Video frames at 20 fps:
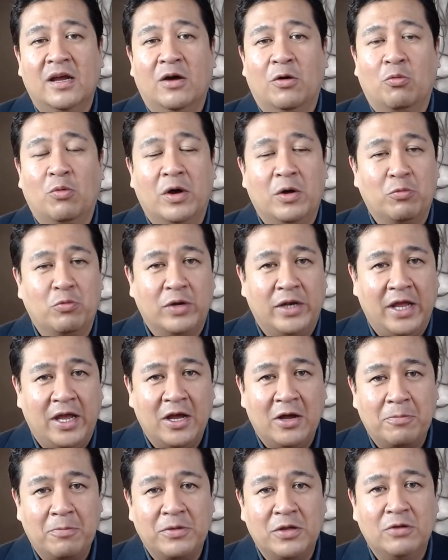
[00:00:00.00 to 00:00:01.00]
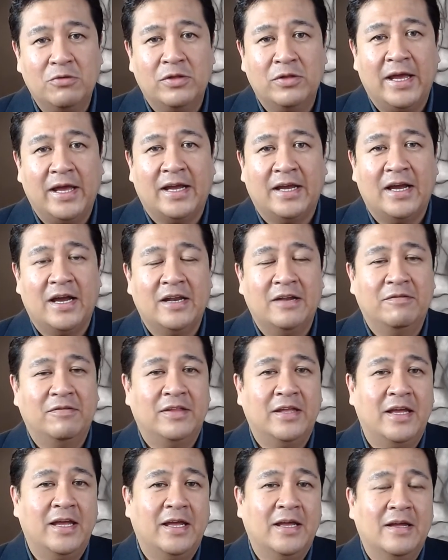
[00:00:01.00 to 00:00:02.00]
What would help you? That kind of
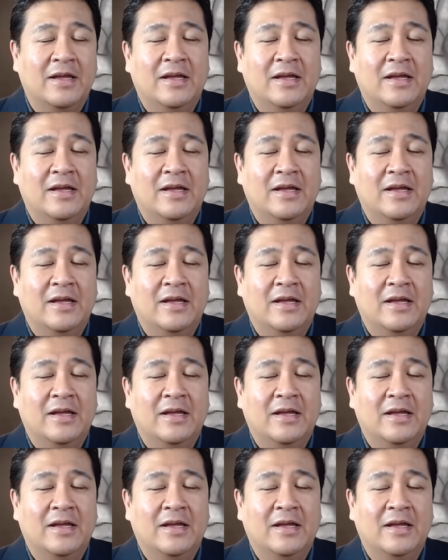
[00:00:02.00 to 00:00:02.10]
thing.